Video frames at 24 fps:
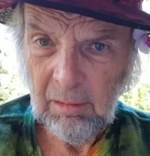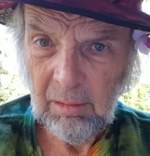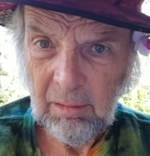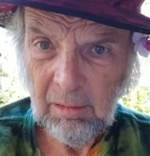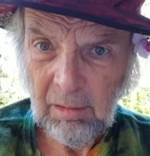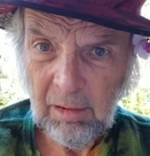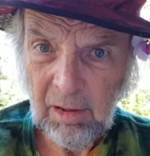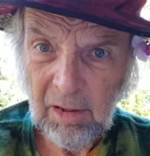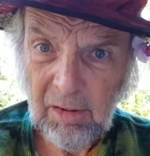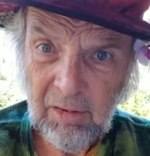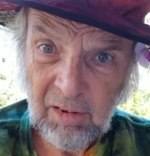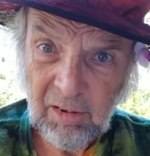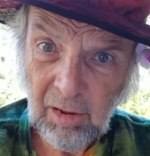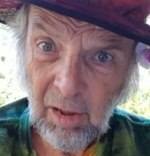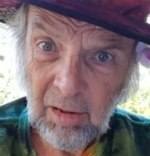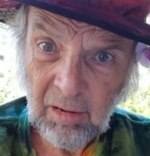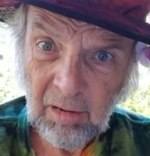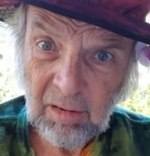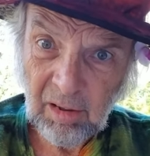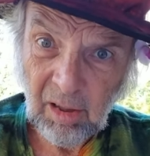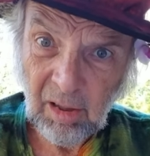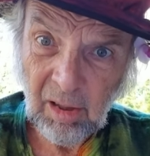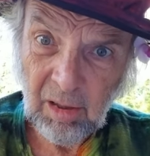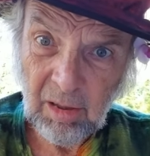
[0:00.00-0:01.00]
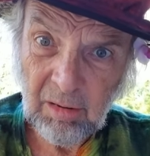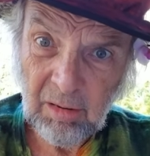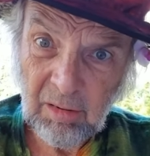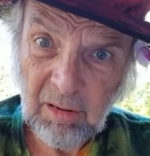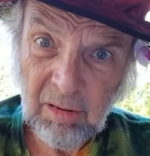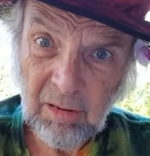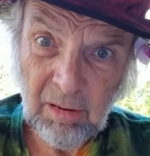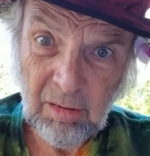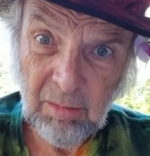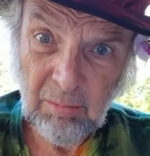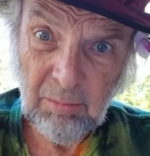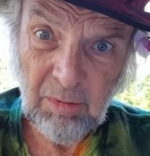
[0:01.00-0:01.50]
He sucks on it
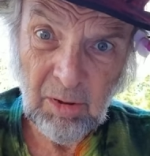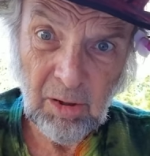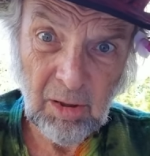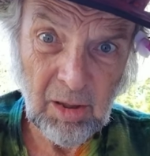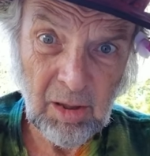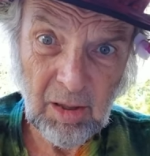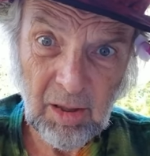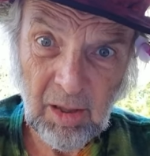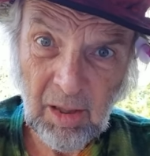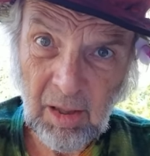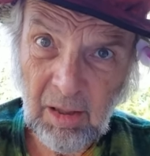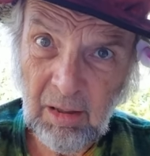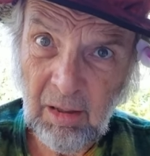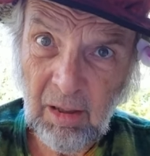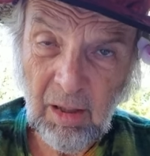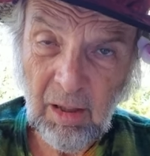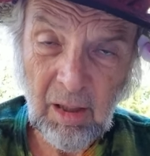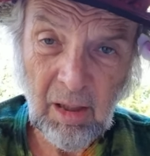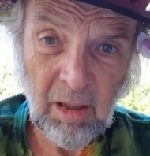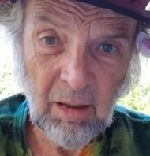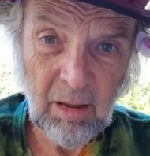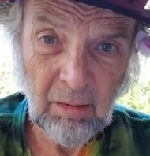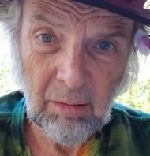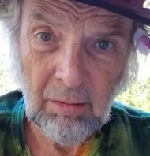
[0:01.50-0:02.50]
too, boy. And then